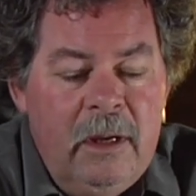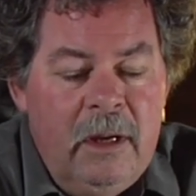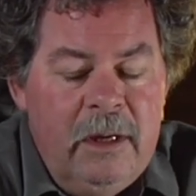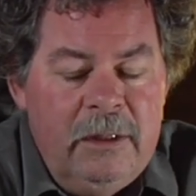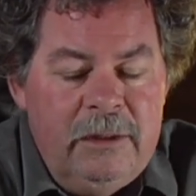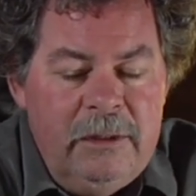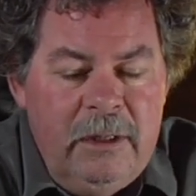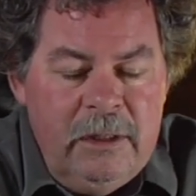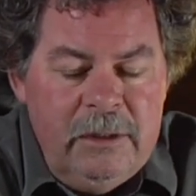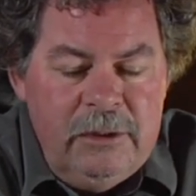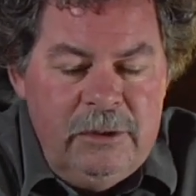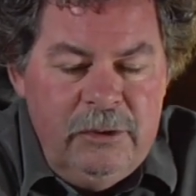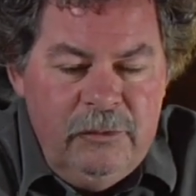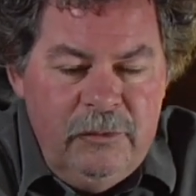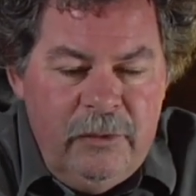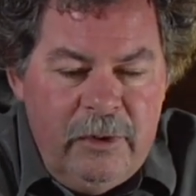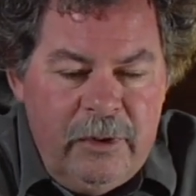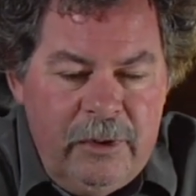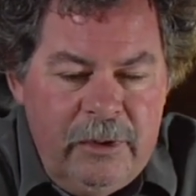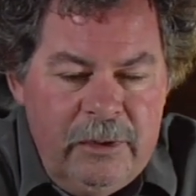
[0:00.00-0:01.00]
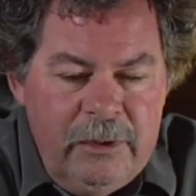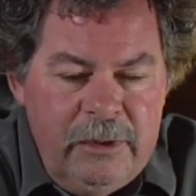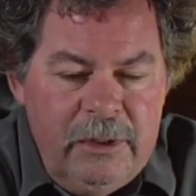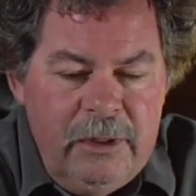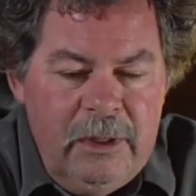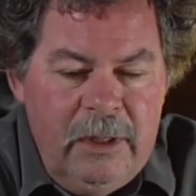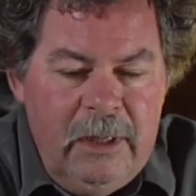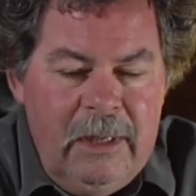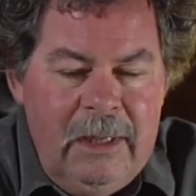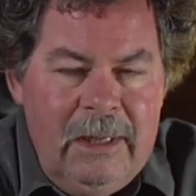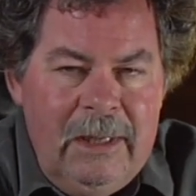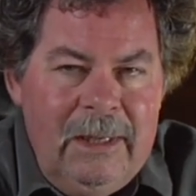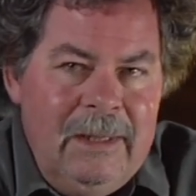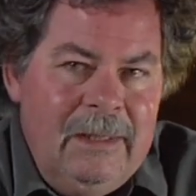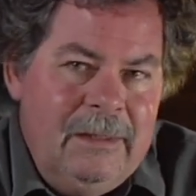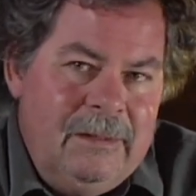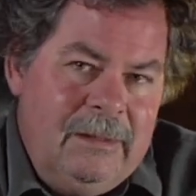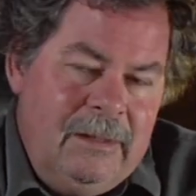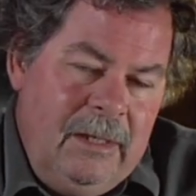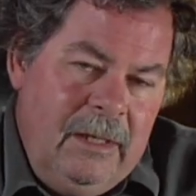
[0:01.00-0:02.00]
A textual variant
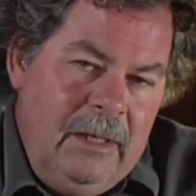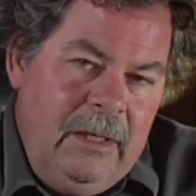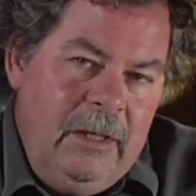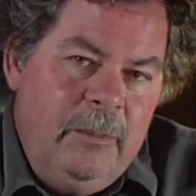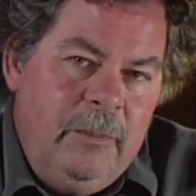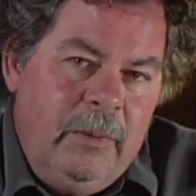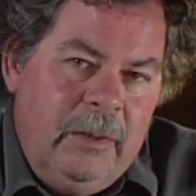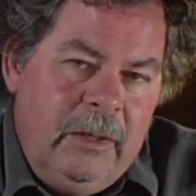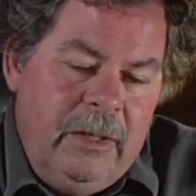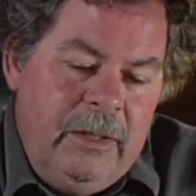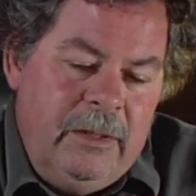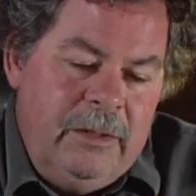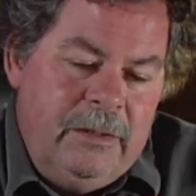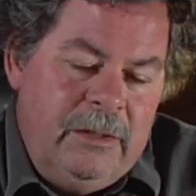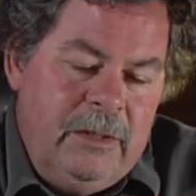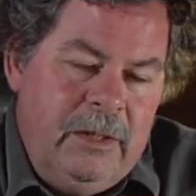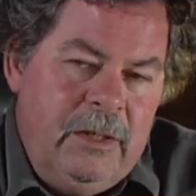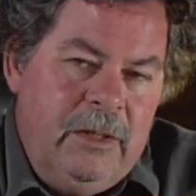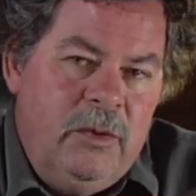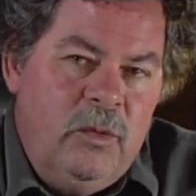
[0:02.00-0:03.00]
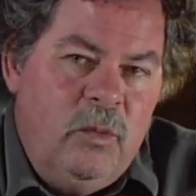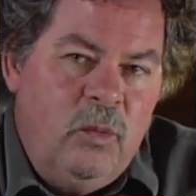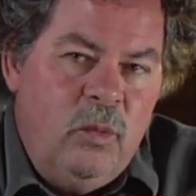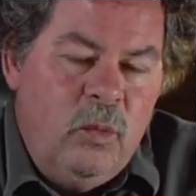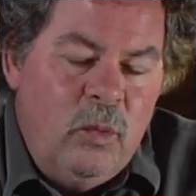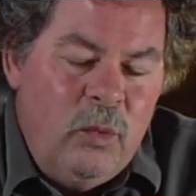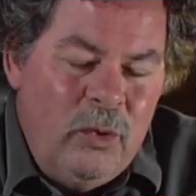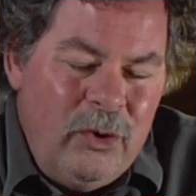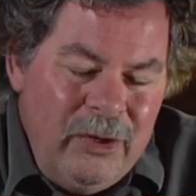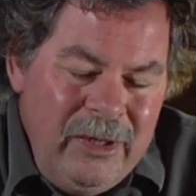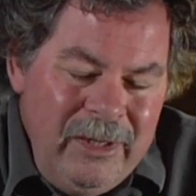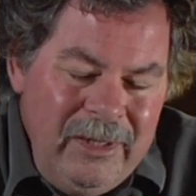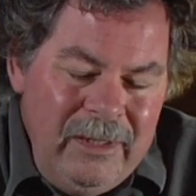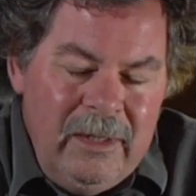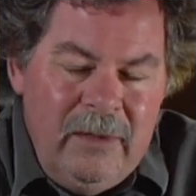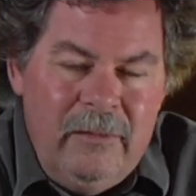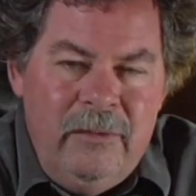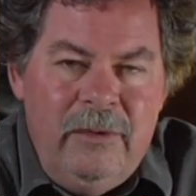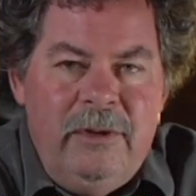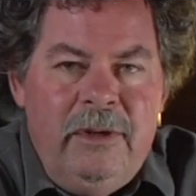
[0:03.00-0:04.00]
is any place in the wording
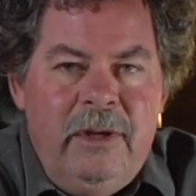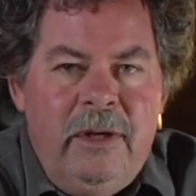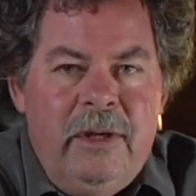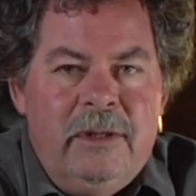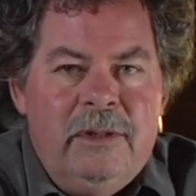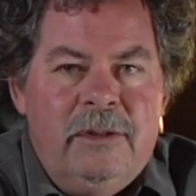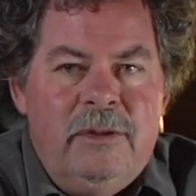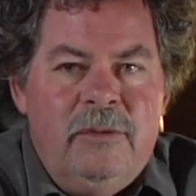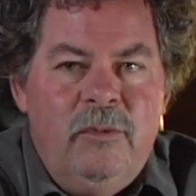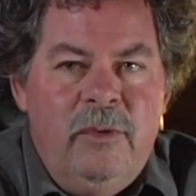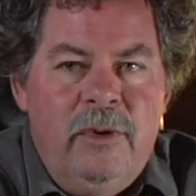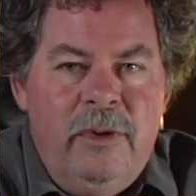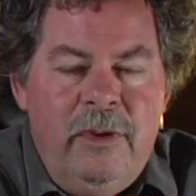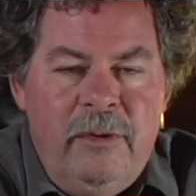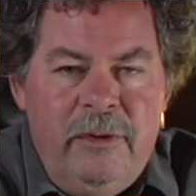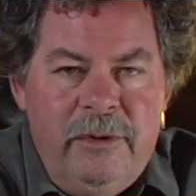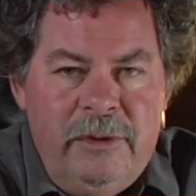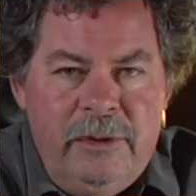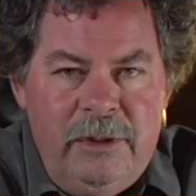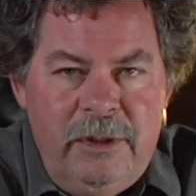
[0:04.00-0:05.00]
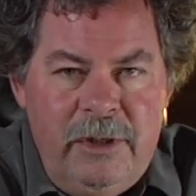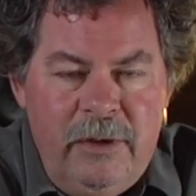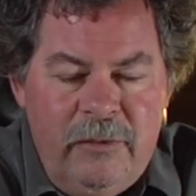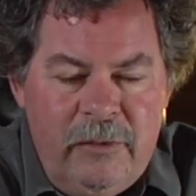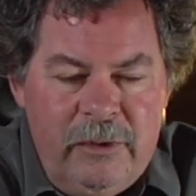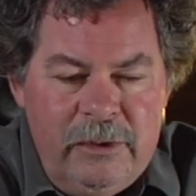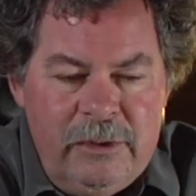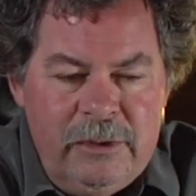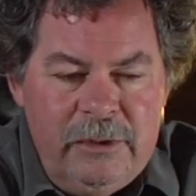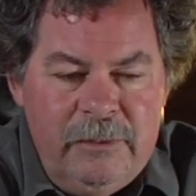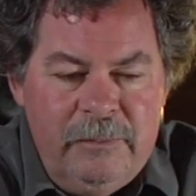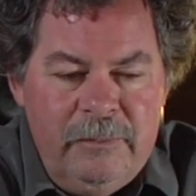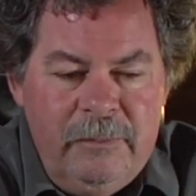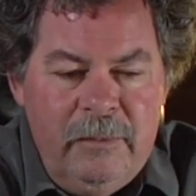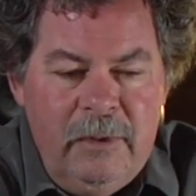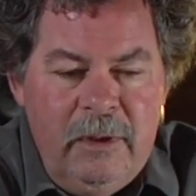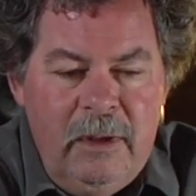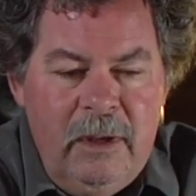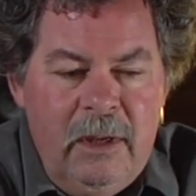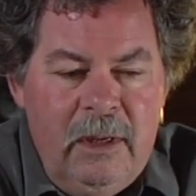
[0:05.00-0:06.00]
of the text where there is a difference.
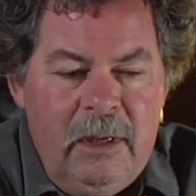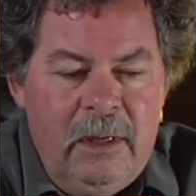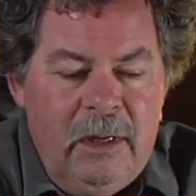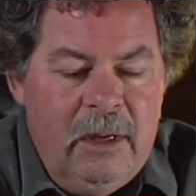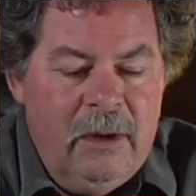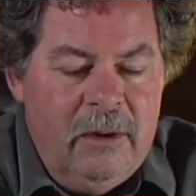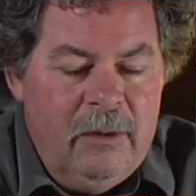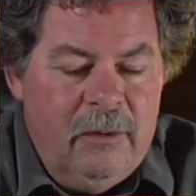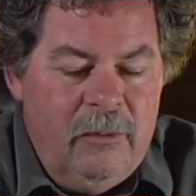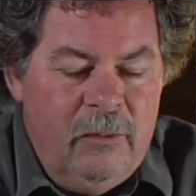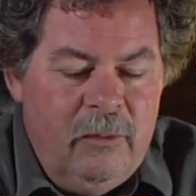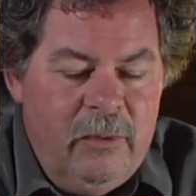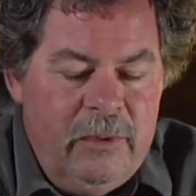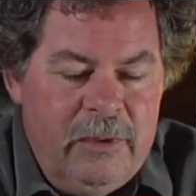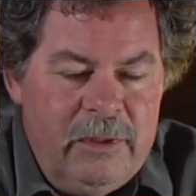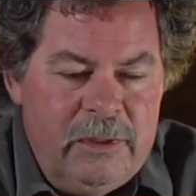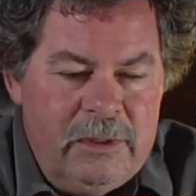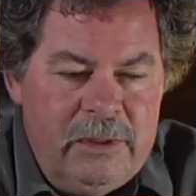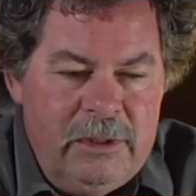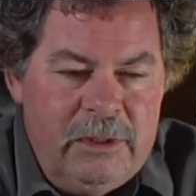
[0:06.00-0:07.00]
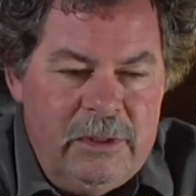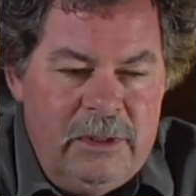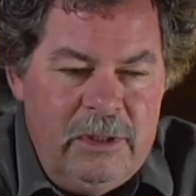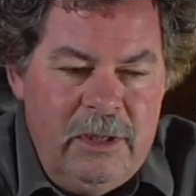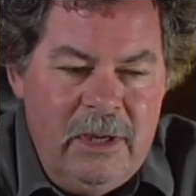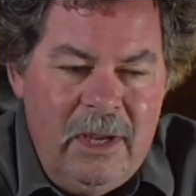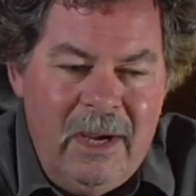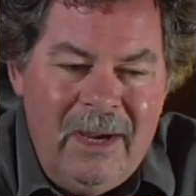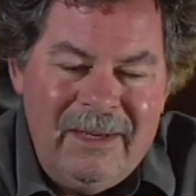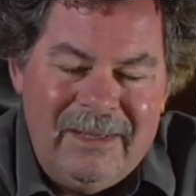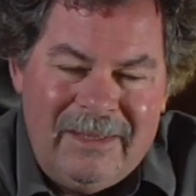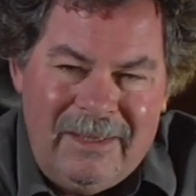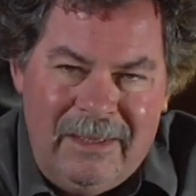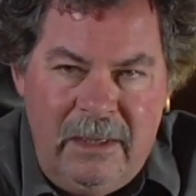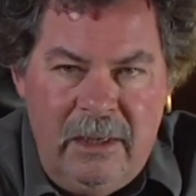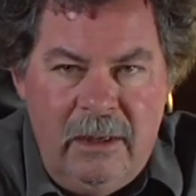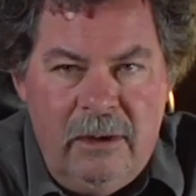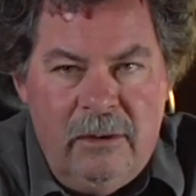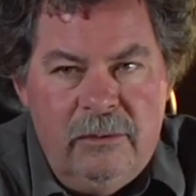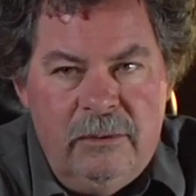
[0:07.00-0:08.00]
Now, what this does not
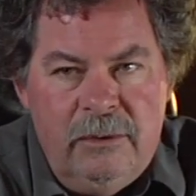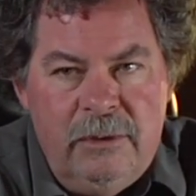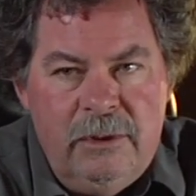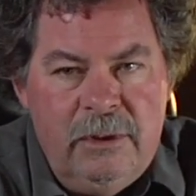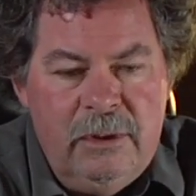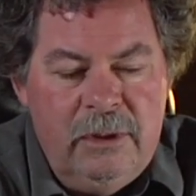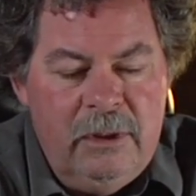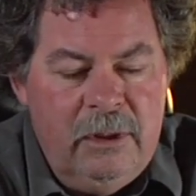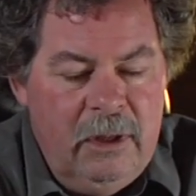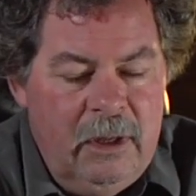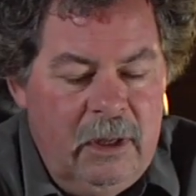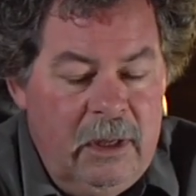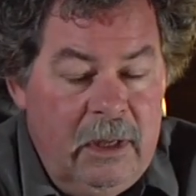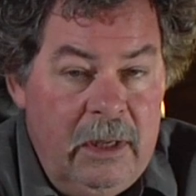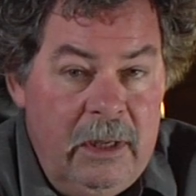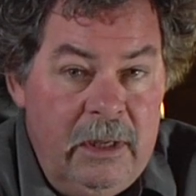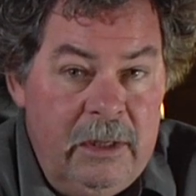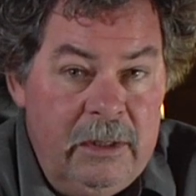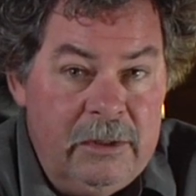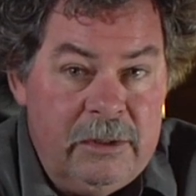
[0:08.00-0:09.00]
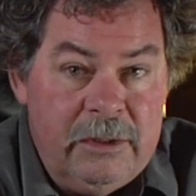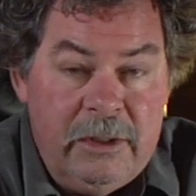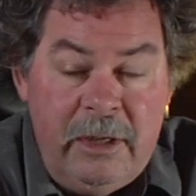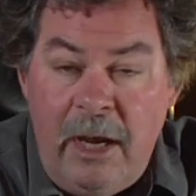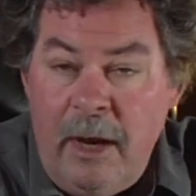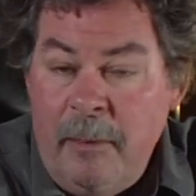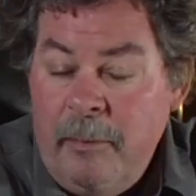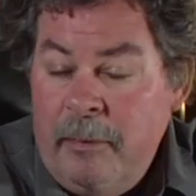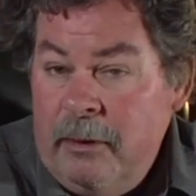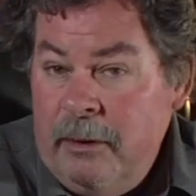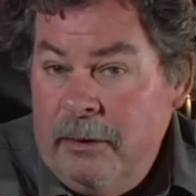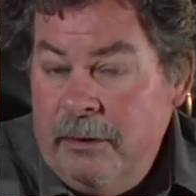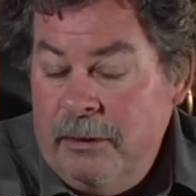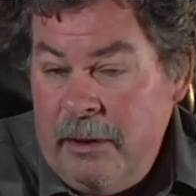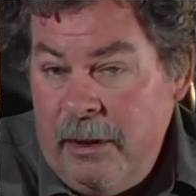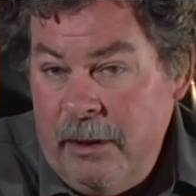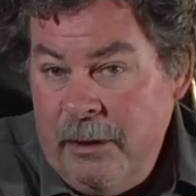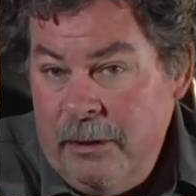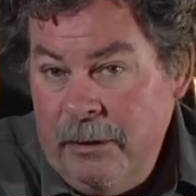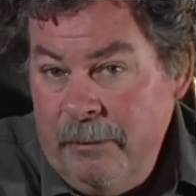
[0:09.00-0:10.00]
count is
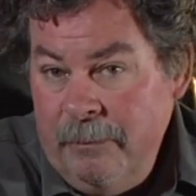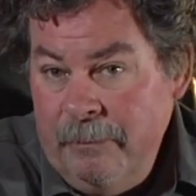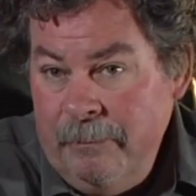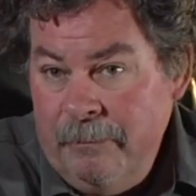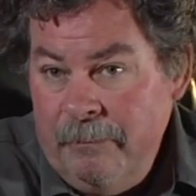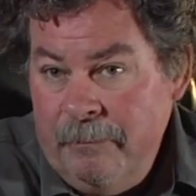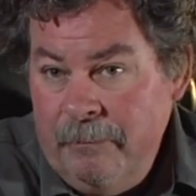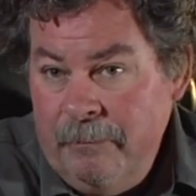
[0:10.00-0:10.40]
capitalization